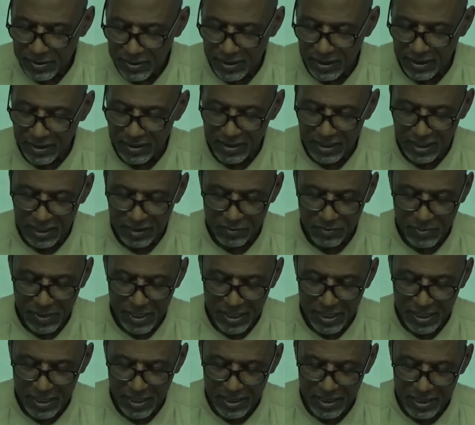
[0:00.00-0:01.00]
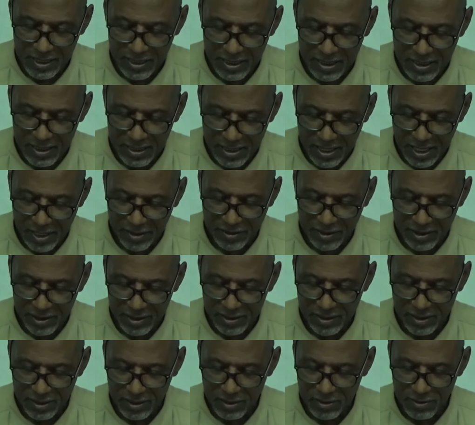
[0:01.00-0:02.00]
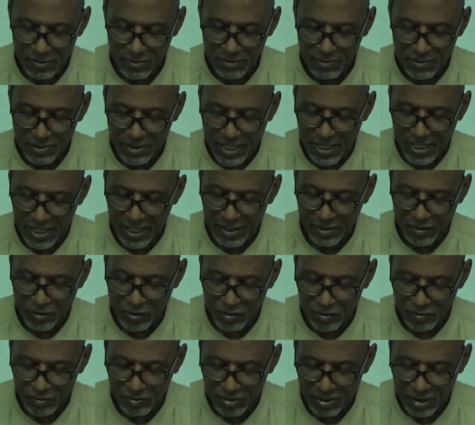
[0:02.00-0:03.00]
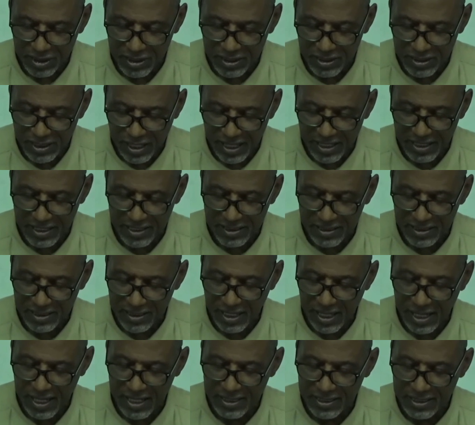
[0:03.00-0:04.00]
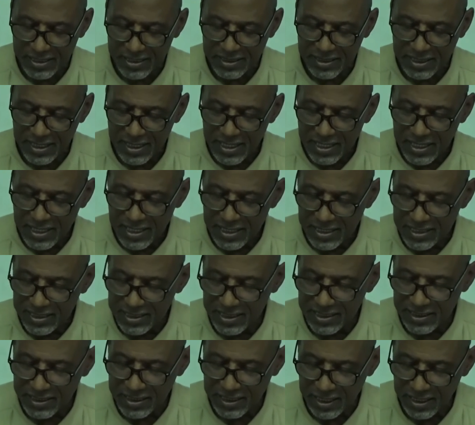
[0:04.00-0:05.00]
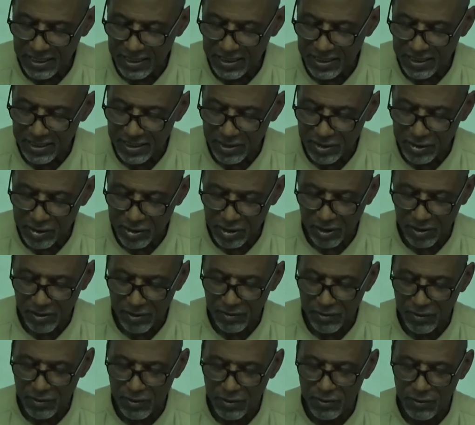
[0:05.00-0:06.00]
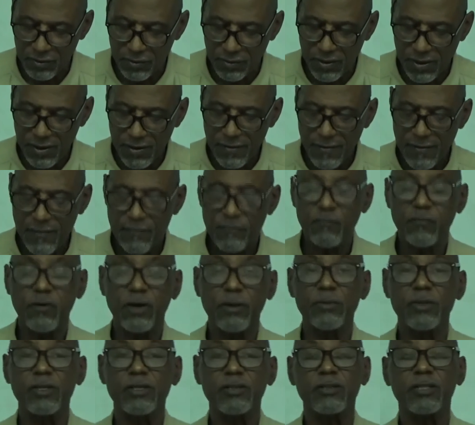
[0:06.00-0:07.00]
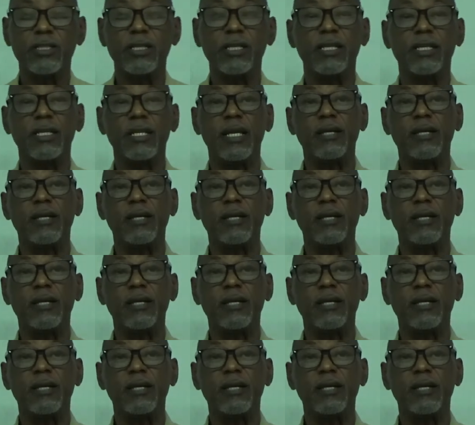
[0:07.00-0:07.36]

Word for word: Does this mean nothing to you? Can't you see that his kindness is intended to turn you from your sin?